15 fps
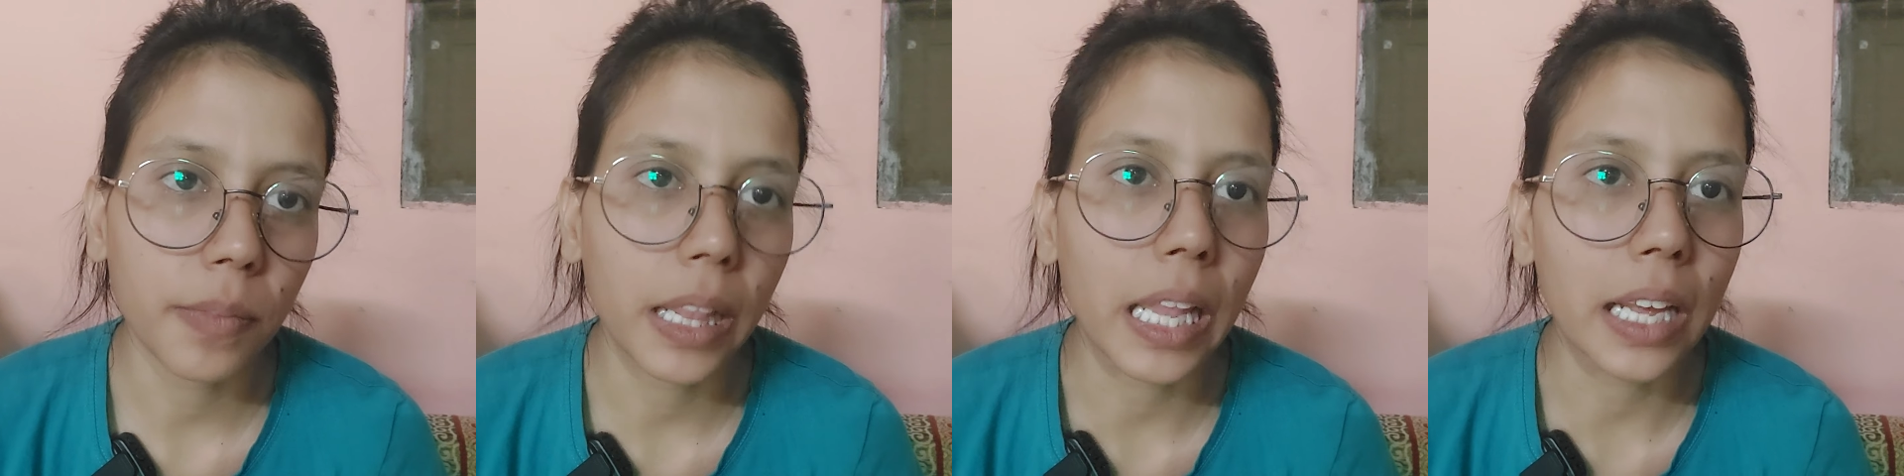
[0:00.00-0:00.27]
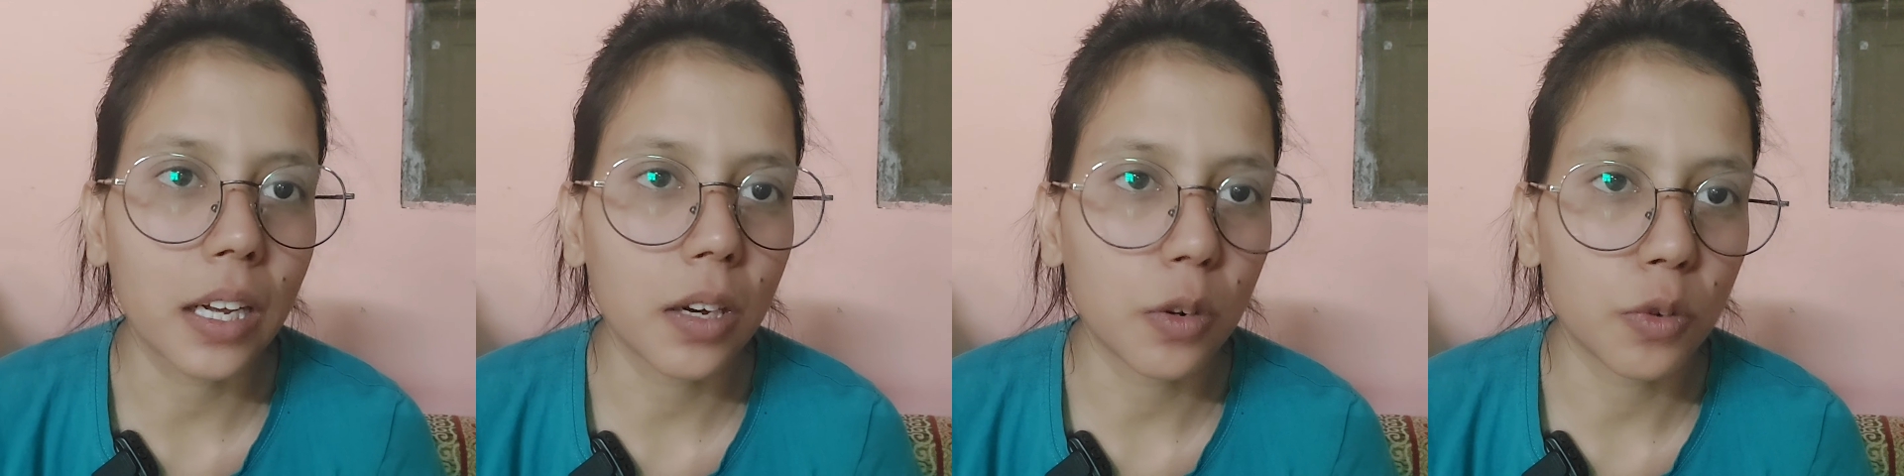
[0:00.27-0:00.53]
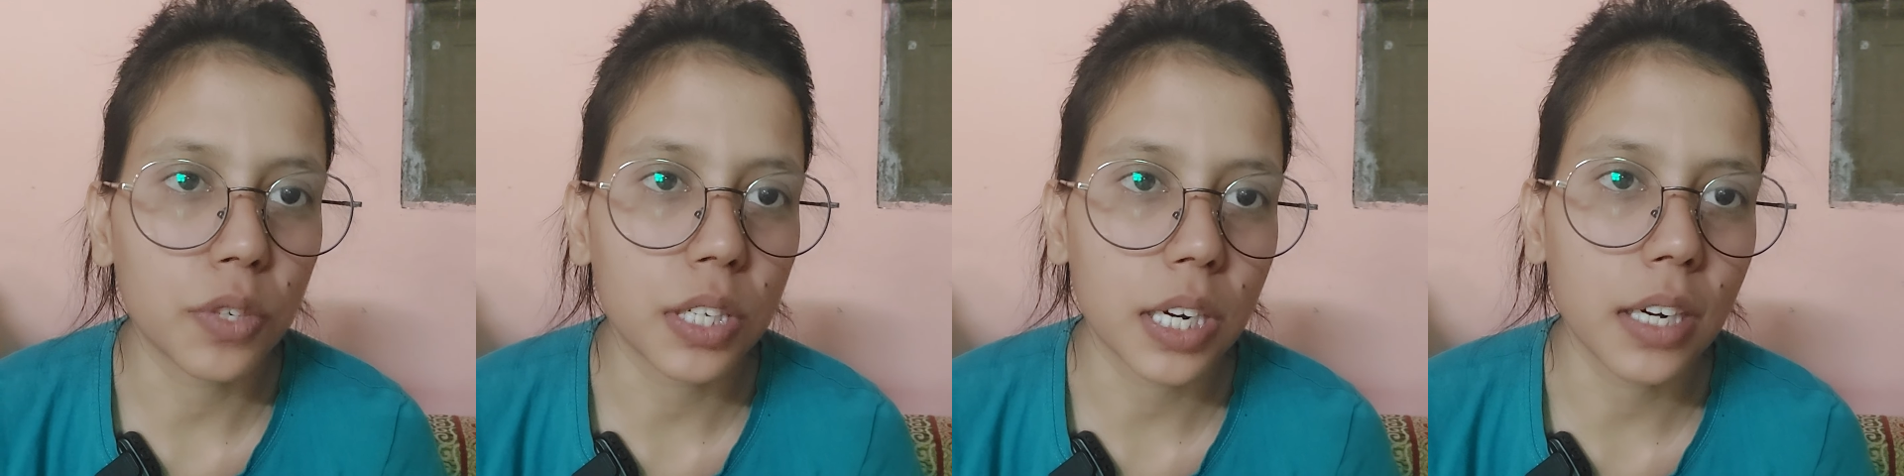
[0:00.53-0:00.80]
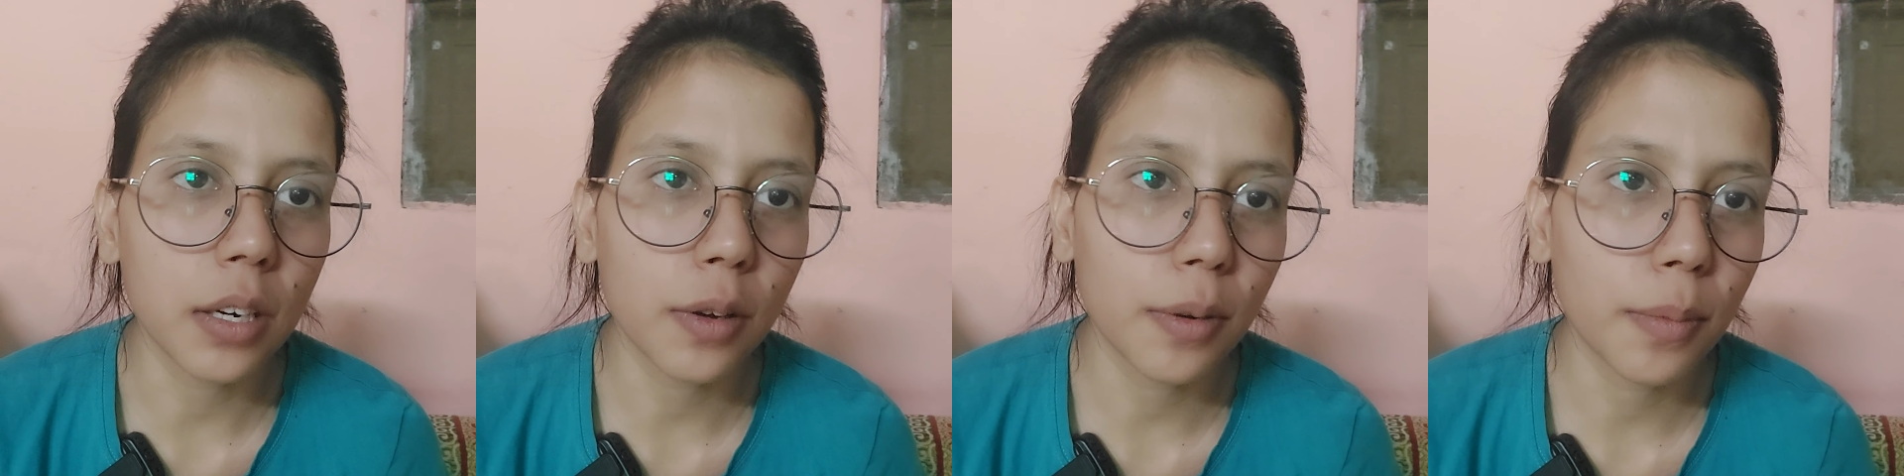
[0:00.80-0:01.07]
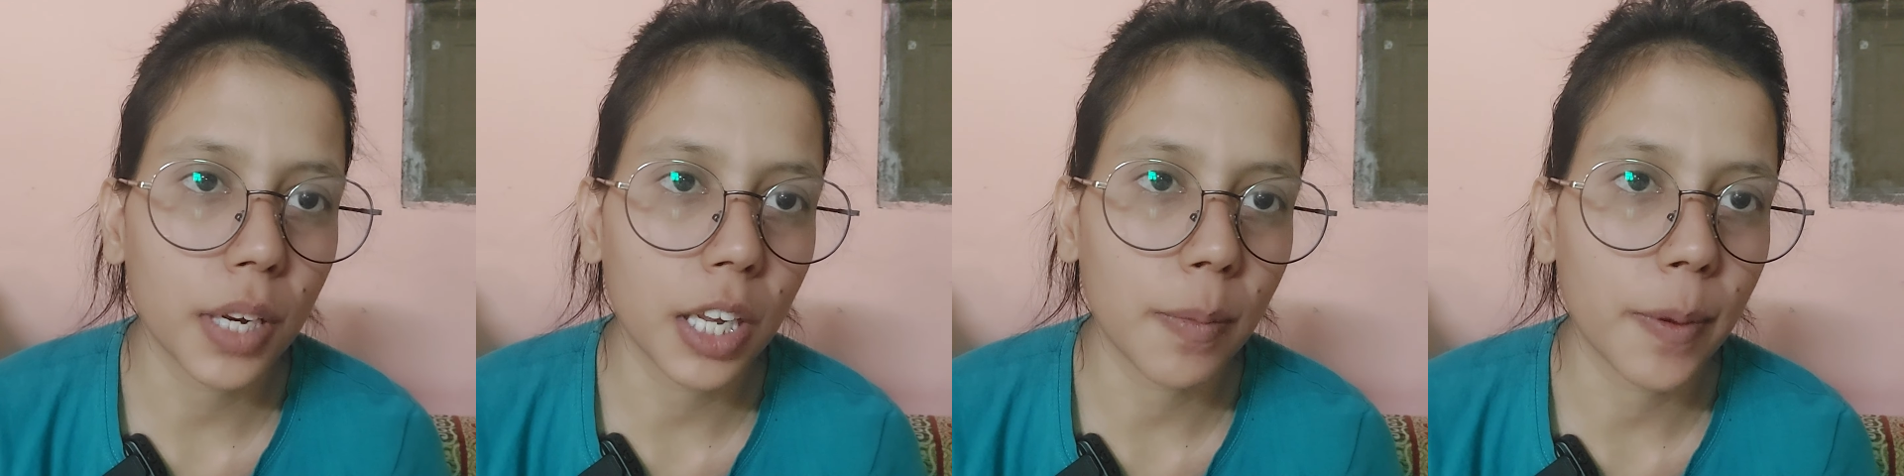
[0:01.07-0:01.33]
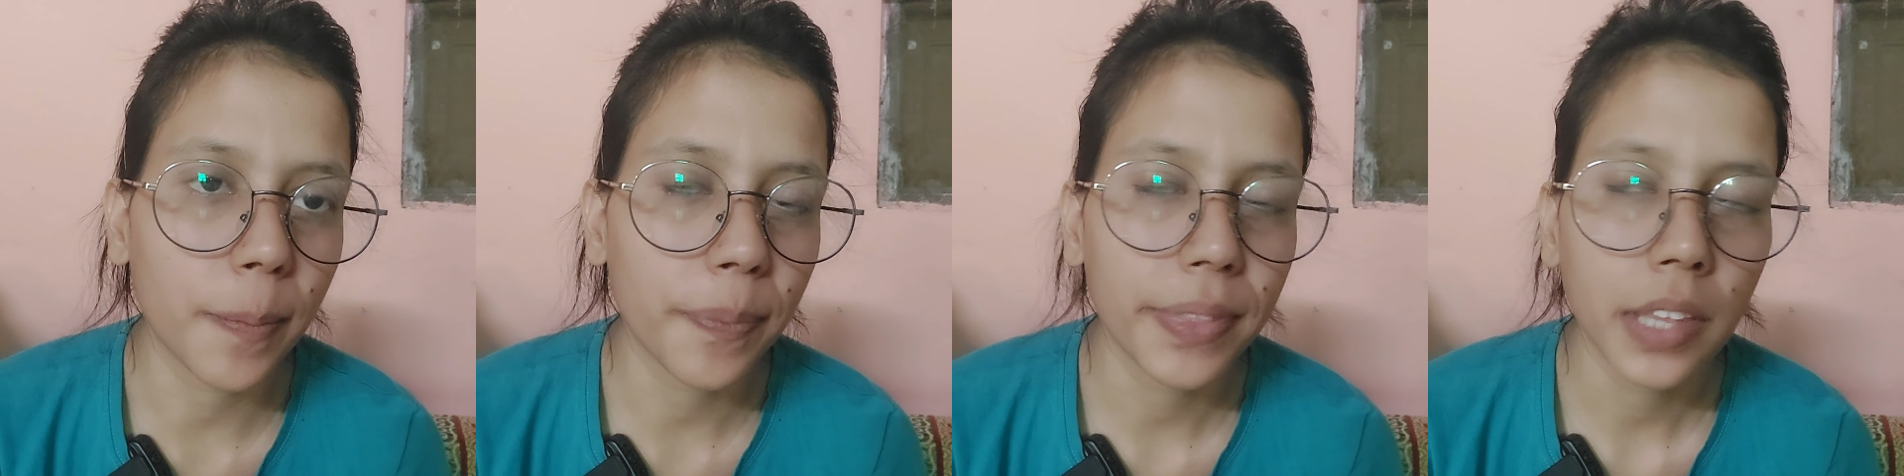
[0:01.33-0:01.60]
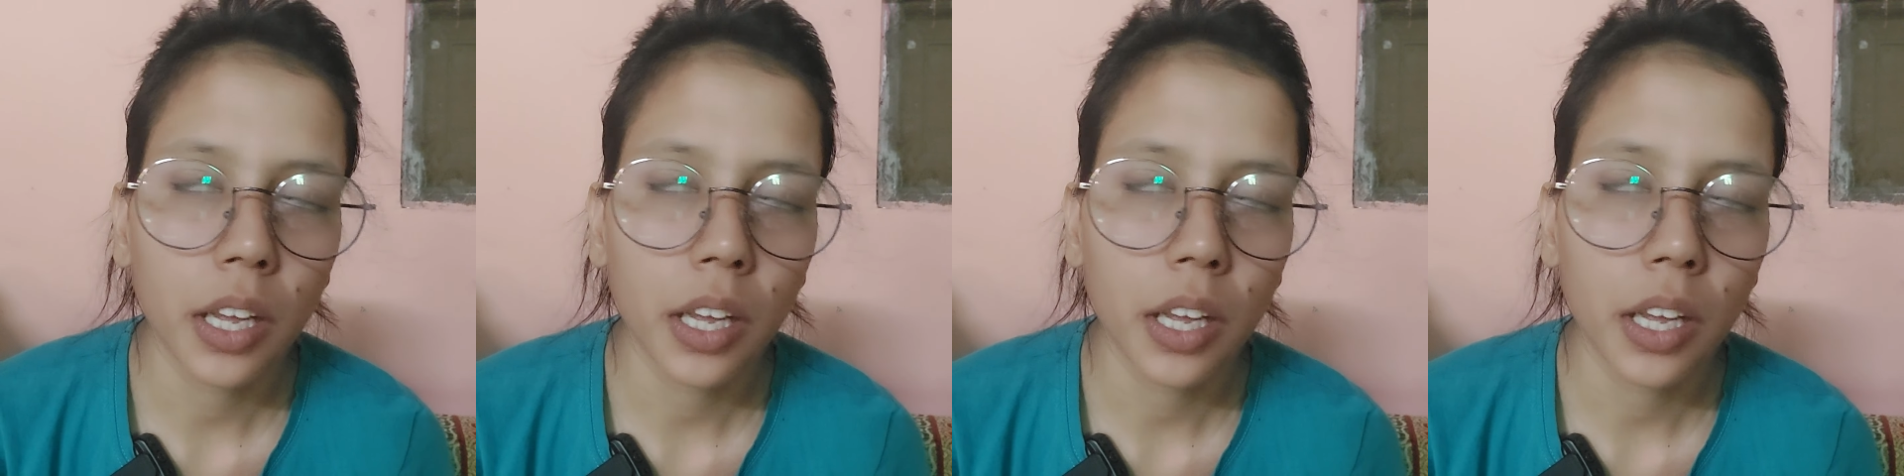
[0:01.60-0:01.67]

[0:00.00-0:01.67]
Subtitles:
like constant or minimum.